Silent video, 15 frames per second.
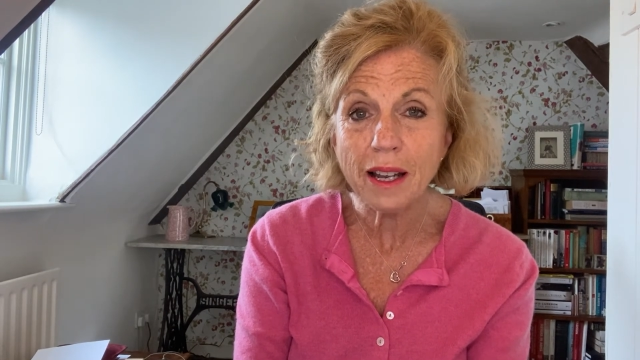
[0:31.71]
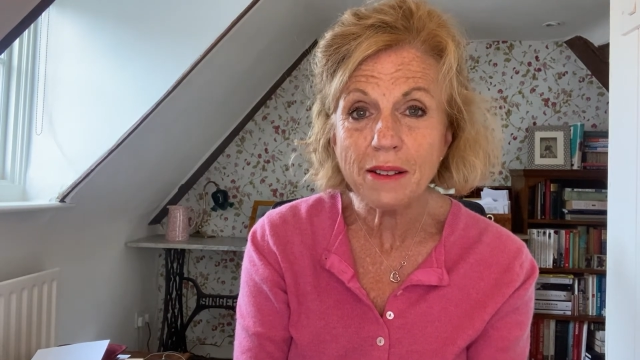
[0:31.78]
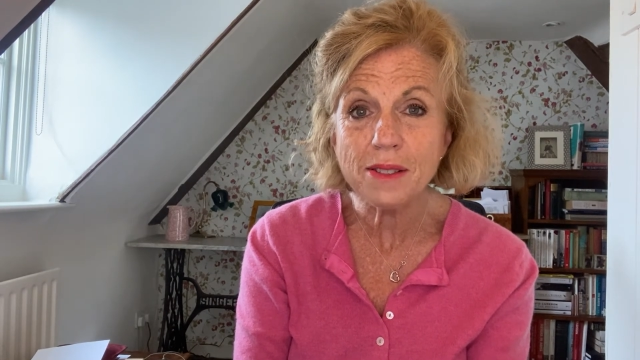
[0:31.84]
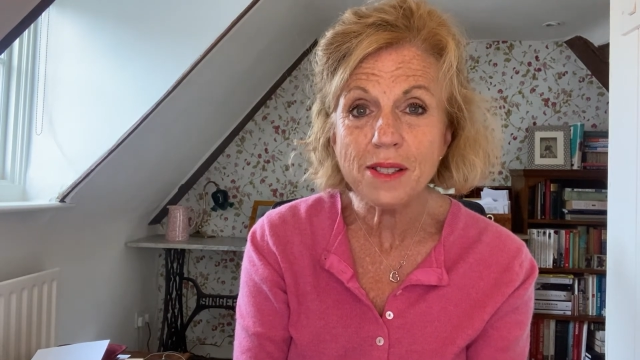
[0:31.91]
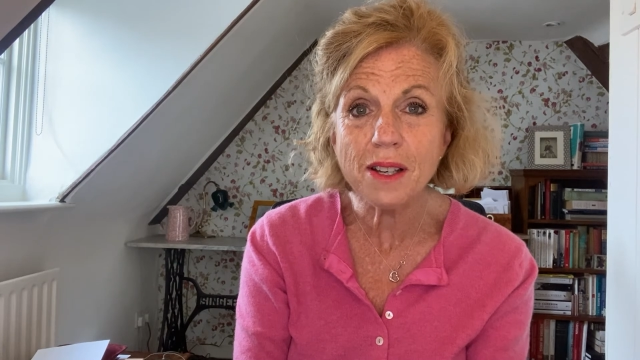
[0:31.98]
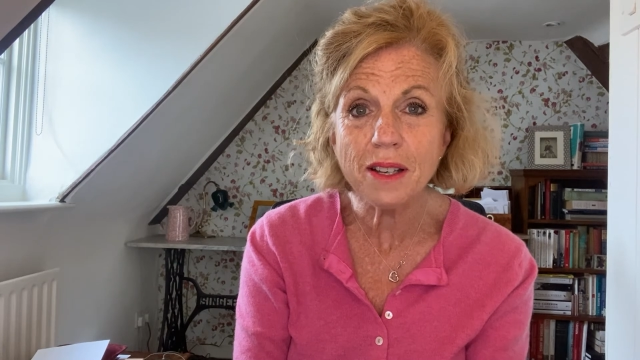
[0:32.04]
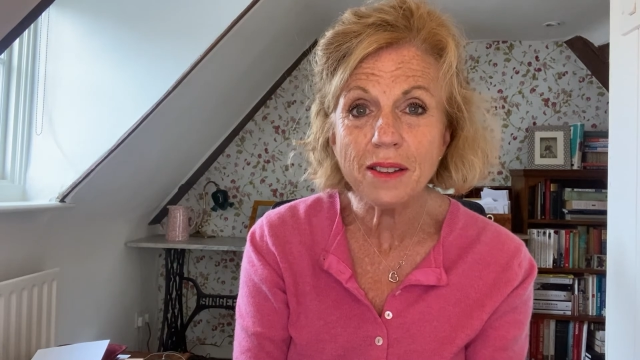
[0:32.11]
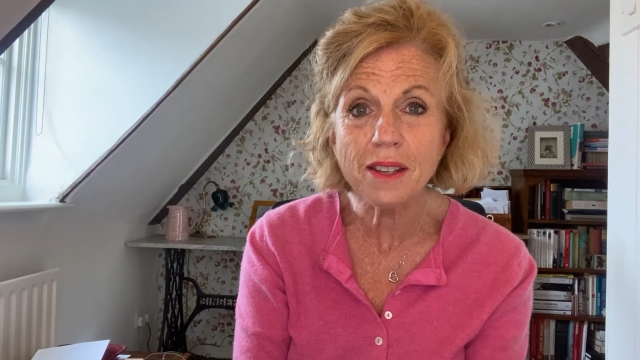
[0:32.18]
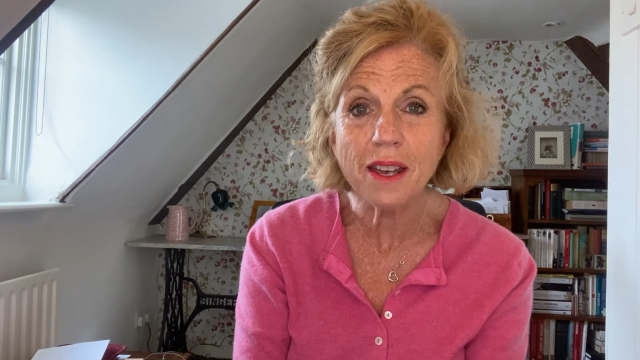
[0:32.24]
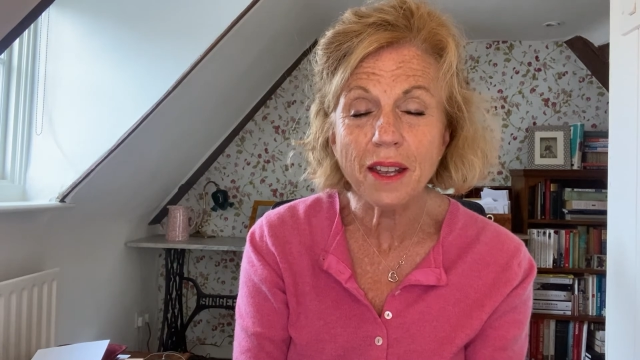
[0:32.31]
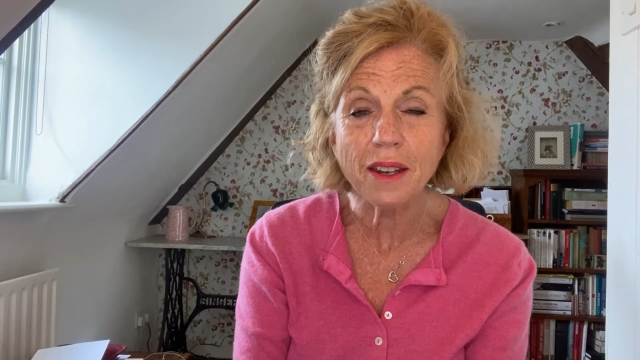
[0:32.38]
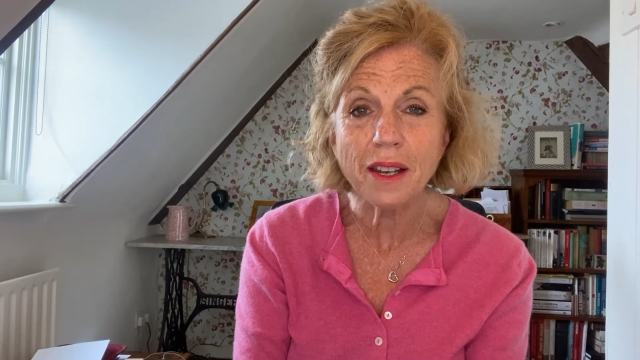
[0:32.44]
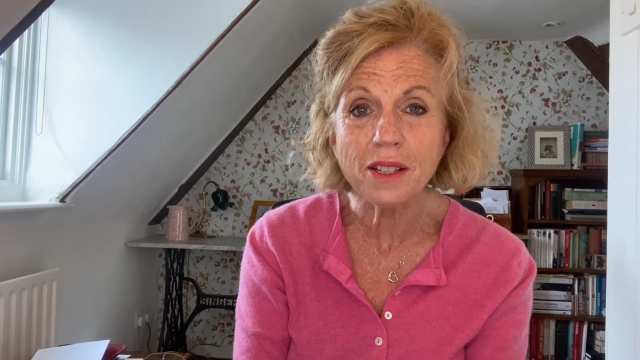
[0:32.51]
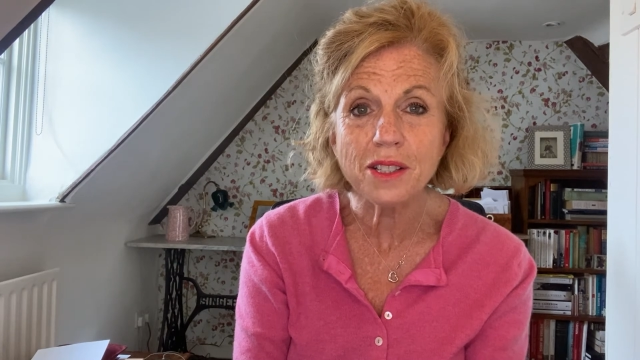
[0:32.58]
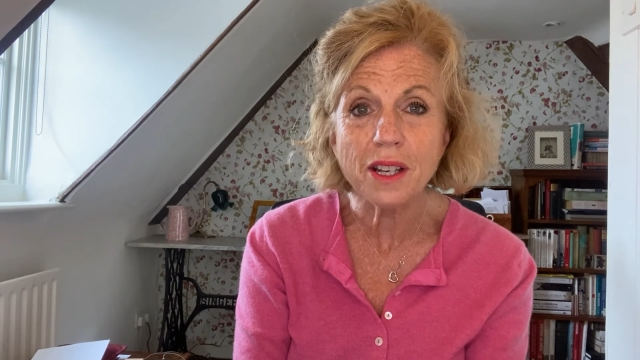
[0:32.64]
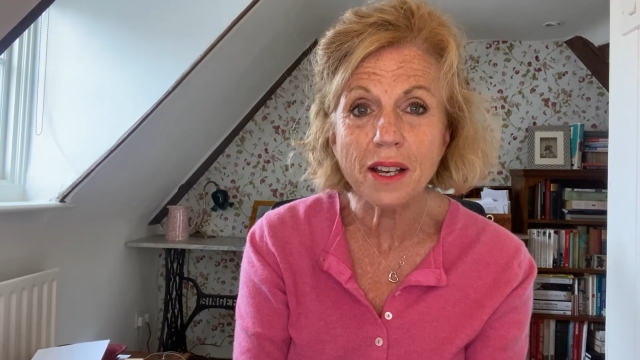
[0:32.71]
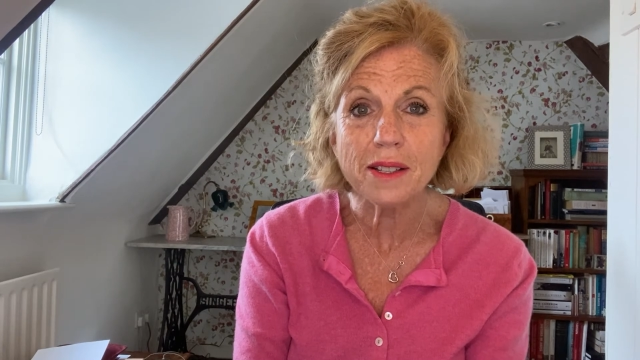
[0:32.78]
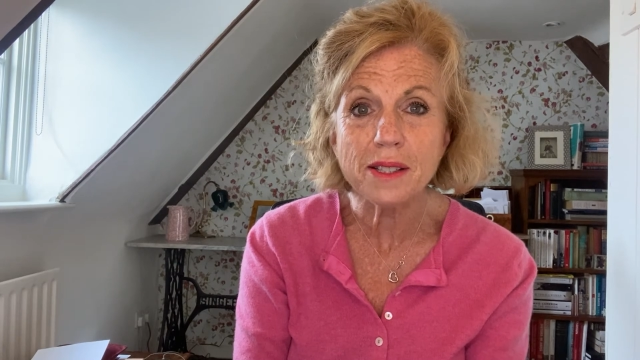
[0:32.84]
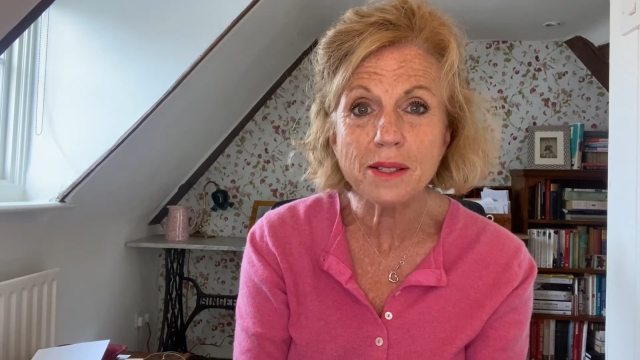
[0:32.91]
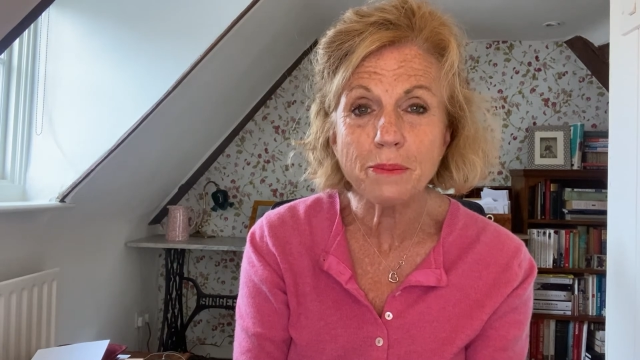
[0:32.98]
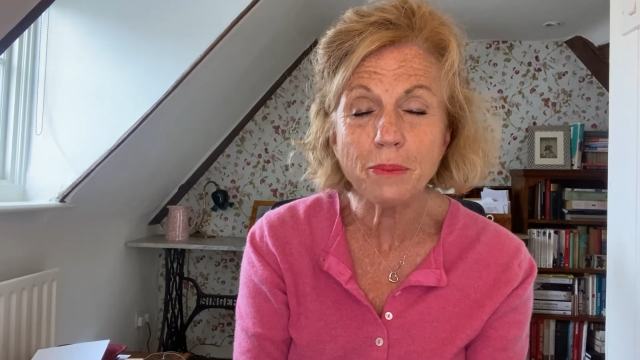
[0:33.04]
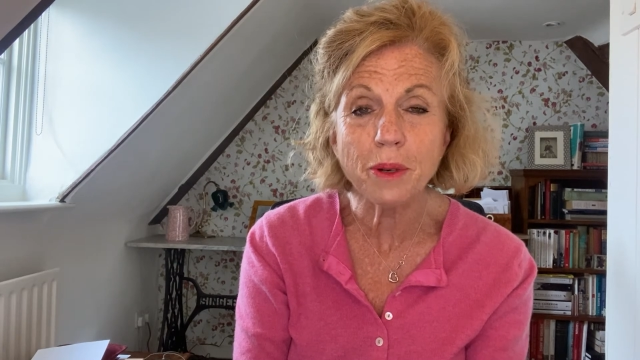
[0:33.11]
outside the
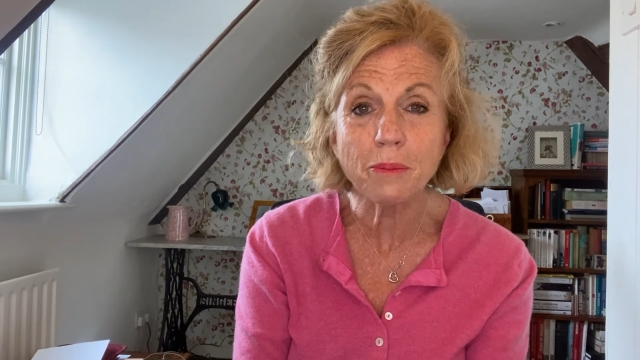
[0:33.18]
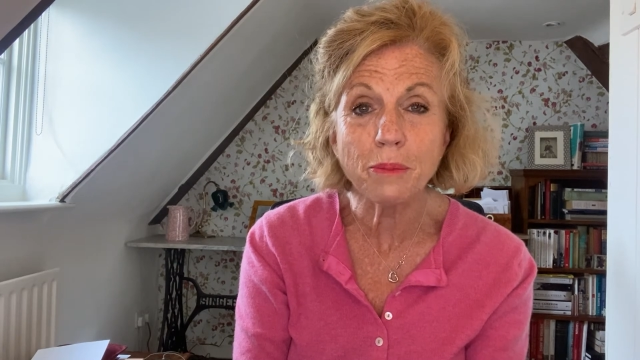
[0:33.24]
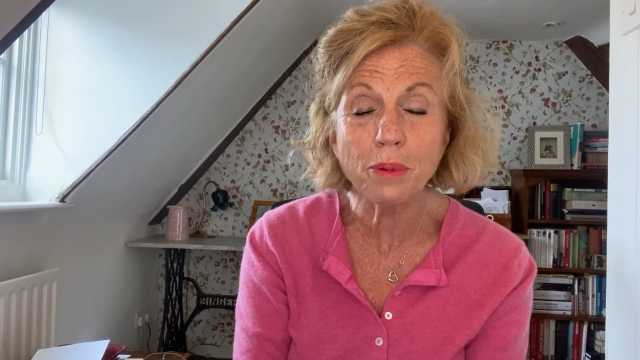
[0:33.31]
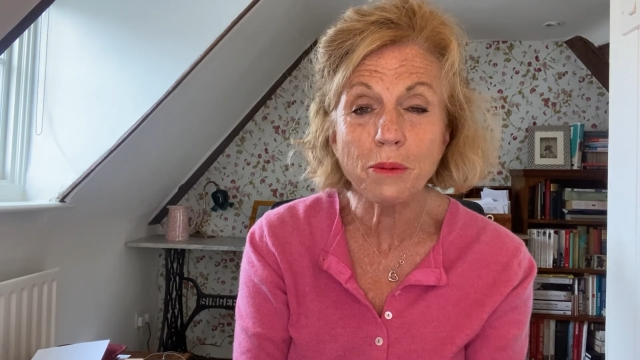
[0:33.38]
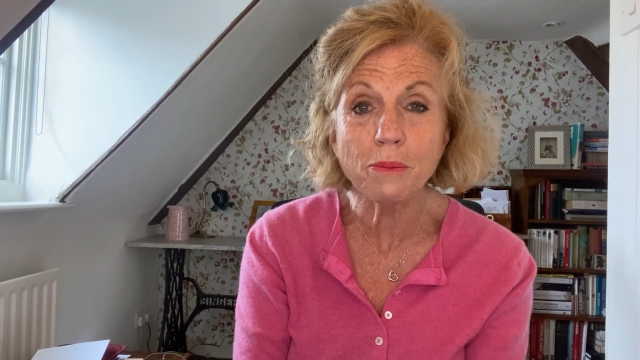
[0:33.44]
NHS, but